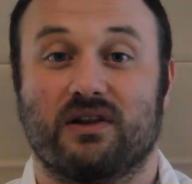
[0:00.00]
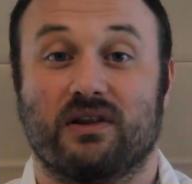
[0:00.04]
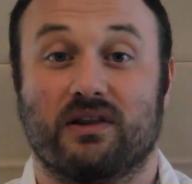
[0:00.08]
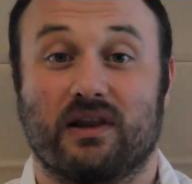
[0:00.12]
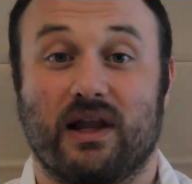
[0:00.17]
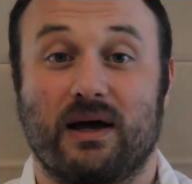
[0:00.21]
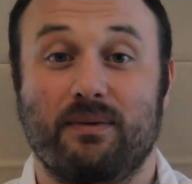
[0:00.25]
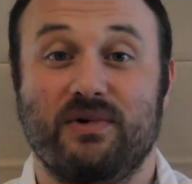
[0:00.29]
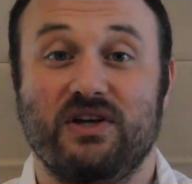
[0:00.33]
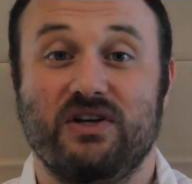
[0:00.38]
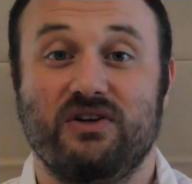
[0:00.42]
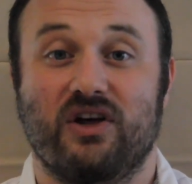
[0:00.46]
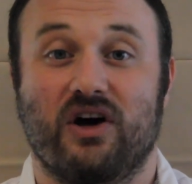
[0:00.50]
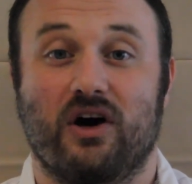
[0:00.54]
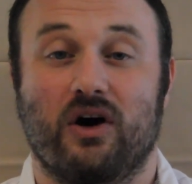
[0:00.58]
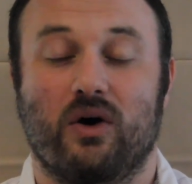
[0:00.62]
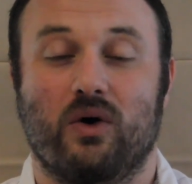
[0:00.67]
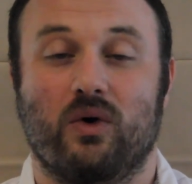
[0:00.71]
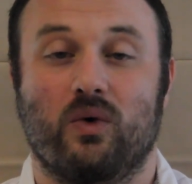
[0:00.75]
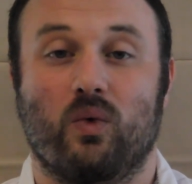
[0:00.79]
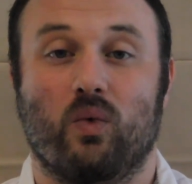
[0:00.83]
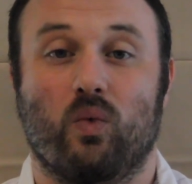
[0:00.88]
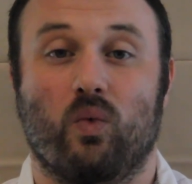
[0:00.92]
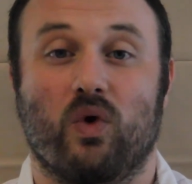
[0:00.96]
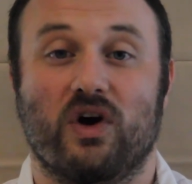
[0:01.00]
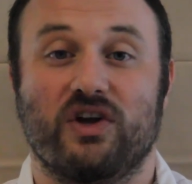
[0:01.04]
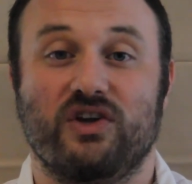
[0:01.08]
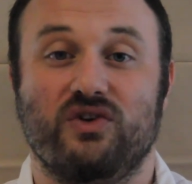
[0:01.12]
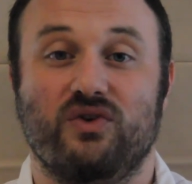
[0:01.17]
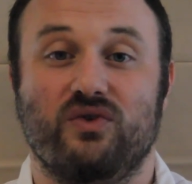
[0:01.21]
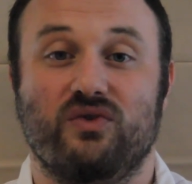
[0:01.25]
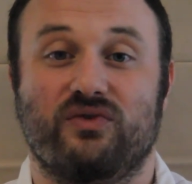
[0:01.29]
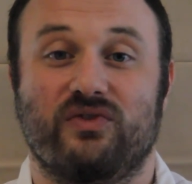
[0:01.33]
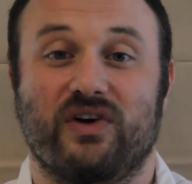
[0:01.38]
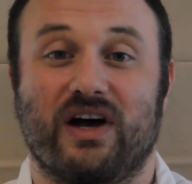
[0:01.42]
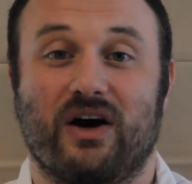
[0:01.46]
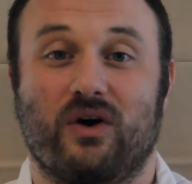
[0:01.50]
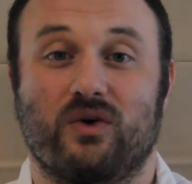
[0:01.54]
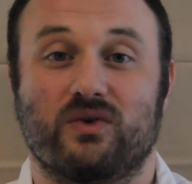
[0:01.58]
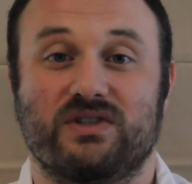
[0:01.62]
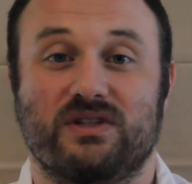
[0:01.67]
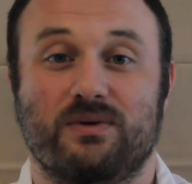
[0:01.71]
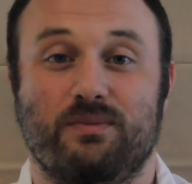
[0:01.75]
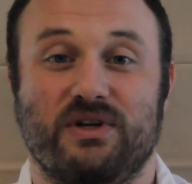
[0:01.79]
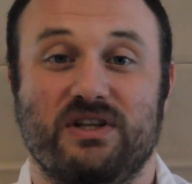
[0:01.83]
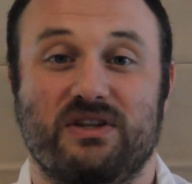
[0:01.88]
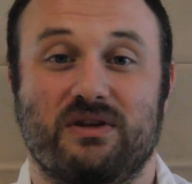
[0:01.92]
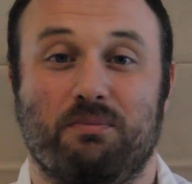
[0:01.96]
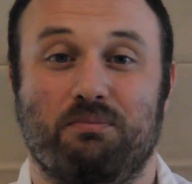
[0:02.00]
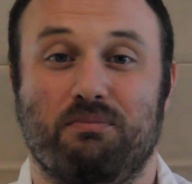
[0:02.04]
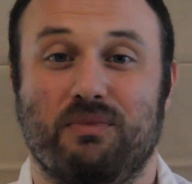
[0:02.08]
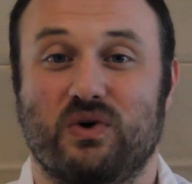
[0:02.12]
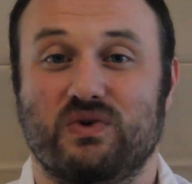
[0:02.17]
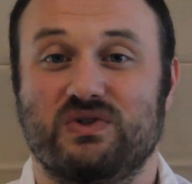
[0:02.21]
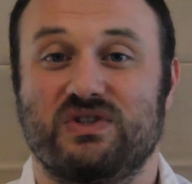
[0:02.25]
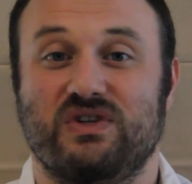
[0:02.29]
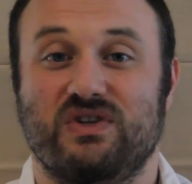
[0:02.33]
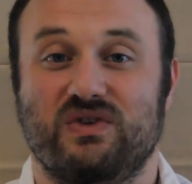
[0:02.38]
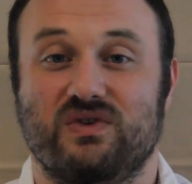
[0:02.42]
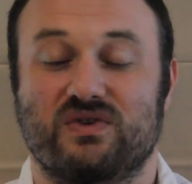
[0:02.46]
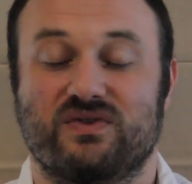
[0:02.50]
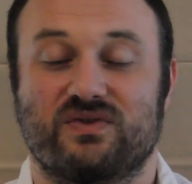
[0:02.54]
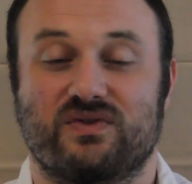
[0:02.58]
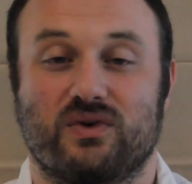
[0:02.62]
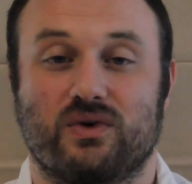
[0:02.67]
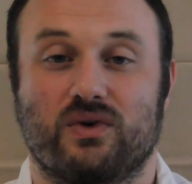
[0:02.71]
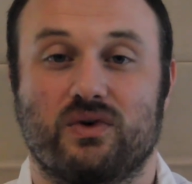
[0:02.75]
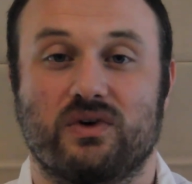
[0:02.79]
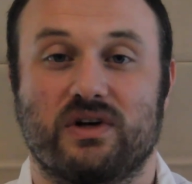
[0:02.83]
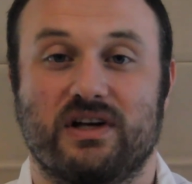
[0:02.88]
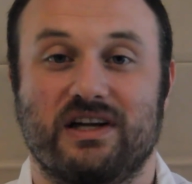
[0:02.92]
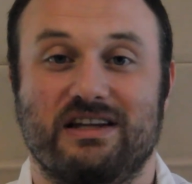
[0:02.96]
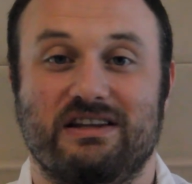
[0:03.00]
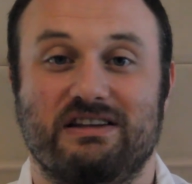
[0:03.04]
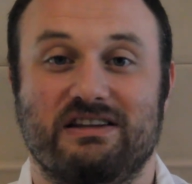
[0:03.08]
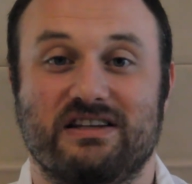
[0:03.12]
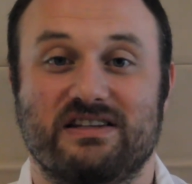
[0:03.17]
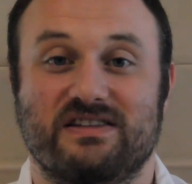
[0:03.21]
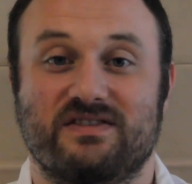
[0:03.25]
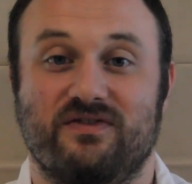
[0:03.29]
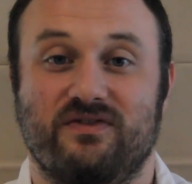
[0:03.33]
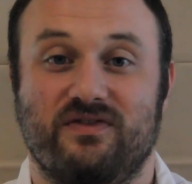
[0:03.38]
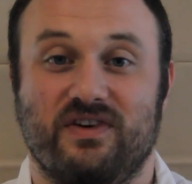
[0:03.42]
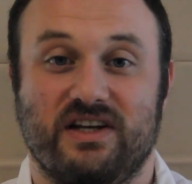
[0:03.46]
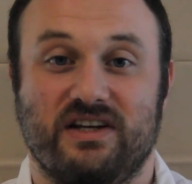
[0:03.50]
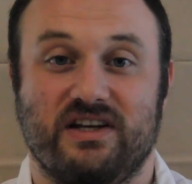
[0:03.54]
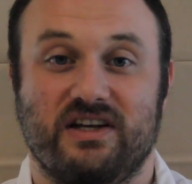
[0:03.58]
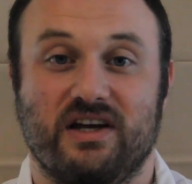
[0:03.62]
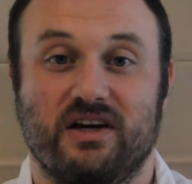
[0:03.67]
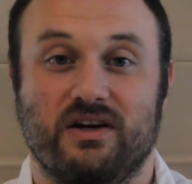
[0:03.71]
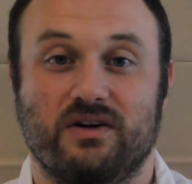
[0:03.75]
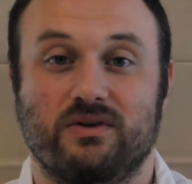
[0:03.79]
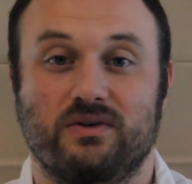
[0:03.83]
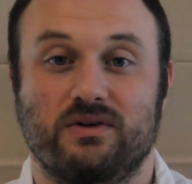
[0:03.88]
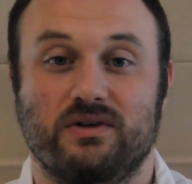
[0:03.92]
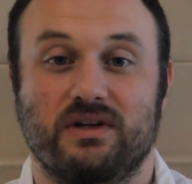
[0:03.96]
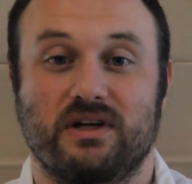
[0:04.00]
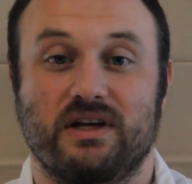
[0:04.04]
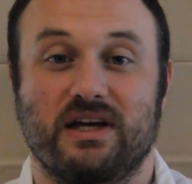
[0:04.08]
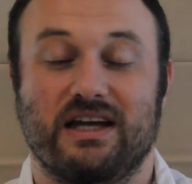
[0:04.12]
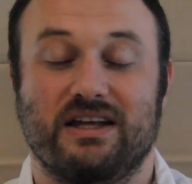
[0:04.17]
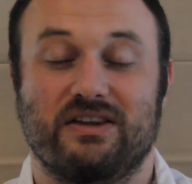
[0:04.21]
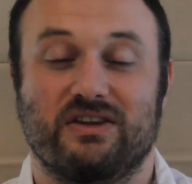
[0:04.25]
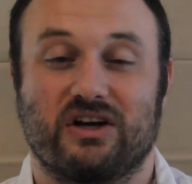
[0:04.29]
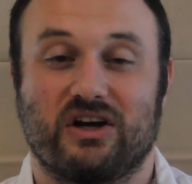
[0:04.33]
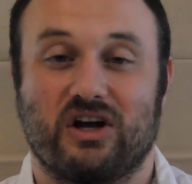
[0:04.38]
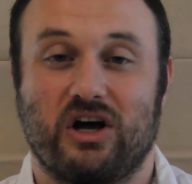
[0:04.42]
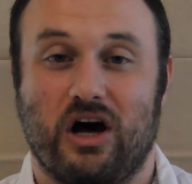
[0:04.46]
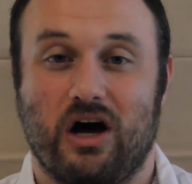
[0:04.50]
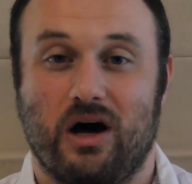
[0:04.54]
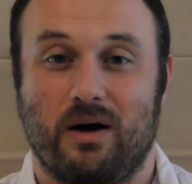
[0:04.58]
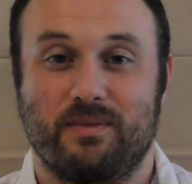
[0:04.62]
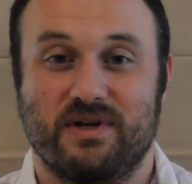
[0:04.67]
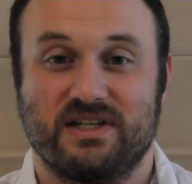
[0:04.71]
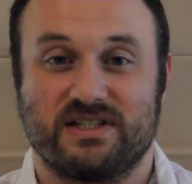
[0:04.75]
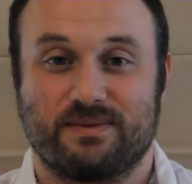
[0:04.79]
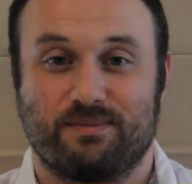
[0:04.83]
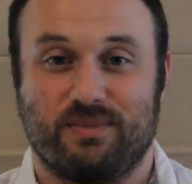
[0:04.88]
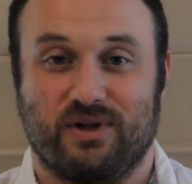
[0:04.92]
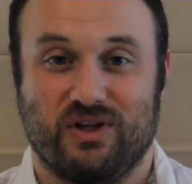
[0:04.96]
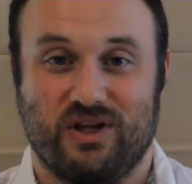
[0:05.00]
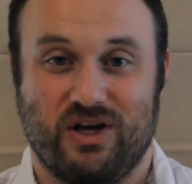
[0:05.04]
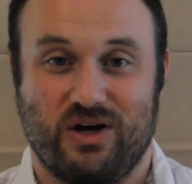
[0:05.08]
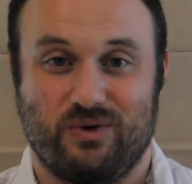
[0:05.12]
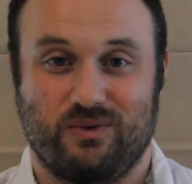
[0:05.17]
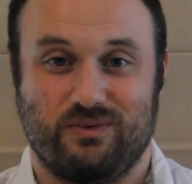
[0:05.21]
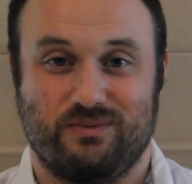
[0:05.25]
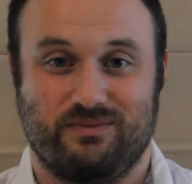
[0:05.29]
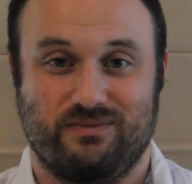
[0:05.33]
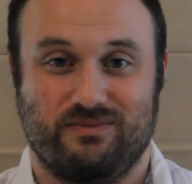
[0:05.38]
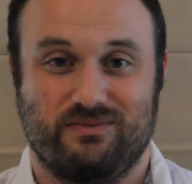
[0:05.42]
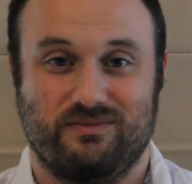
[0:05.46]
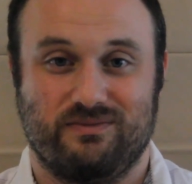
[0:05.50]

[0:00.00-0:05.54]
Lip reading: Let me know what you found to be the most useful in this video in the comments below.